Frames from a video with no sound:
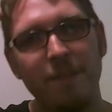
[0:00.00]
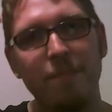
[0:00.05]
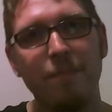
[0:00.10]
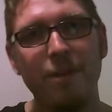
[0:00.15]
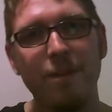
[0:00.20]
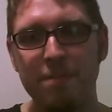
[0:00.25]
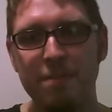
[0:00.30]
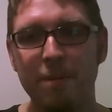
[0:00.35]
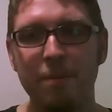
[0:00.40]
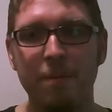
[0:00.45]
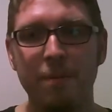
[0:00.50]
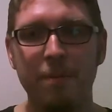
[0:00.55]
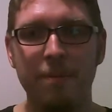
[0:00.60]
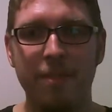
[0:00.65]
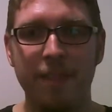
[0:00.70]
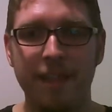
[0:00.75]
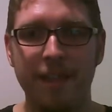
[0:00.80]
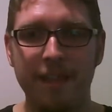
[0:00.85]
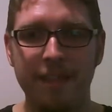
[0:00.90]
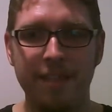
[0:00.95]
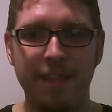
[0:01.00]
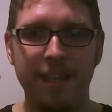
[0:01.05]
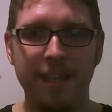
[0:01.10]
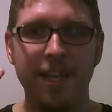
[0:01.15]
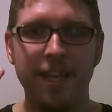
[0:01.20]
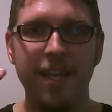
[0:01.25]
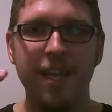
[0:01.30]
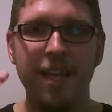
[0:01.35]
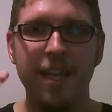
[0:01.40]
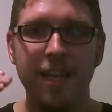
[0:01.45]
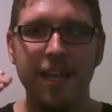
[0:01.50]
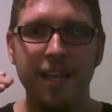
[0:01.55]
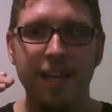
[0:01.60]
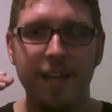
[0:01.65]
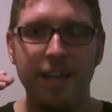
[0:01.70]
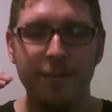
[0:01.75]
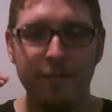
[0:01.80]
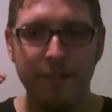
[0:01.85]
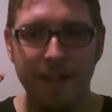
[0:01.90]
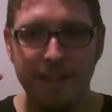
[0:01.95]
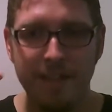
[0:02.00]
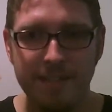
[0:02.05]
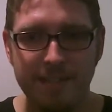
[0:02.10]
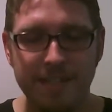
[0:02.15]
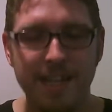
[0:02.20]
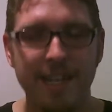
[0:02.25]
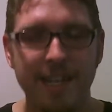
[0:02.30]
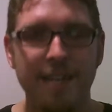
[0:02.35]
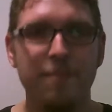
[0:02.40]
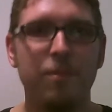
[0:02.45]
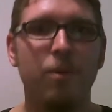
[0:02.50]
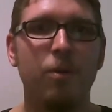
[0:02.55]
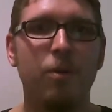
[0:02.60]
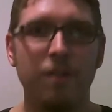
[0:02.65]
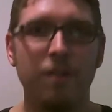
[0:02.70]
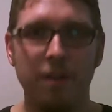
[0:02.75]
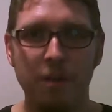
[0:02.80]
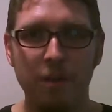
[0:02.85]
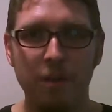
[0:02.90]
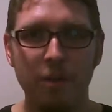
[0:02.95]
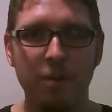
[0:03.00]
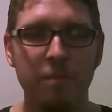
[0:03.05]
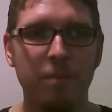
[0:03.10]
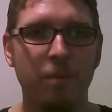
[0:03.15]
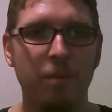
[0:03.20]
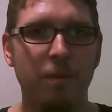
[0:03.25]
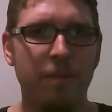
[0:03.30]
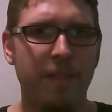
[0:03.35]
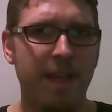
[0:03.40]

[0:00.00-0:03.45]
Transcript: Most people think that if they study more and learn more,